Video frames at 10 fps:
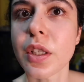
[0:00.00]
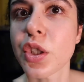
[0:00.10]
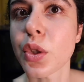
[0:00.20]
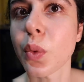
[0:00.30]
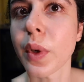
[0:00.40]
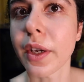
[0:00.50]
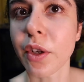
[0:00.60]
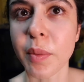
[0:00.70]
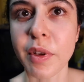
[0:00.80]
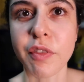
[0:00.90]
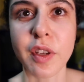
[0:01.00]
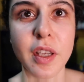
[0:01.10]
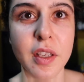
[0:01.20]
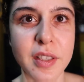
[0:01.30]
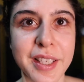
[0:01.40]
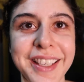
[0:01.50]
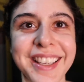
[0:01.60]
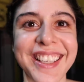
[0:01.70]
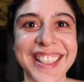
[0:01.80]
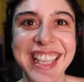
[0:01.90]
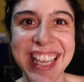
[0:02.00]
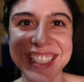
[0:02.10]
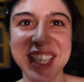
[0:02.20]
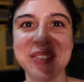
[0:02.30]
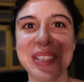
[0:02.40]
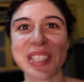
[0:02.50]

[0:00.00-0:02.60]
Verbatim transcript: the sweat on my face? That's how